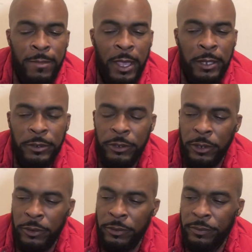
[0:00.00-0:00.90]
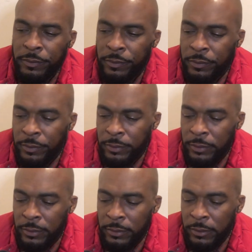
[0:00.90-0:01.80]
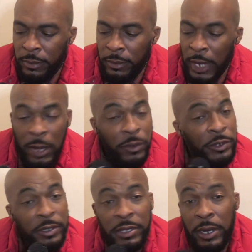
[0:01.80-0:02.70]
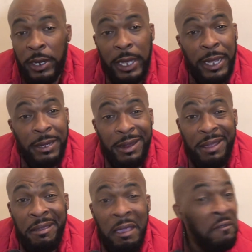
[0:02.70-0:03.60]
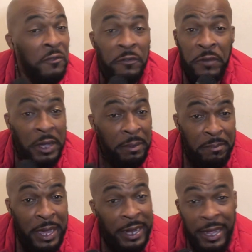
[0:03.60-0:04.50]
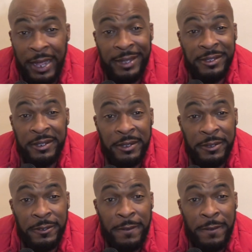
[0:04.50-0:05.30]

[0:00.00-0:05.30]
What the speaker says: And so they was interrogating every fucking body ass nigga.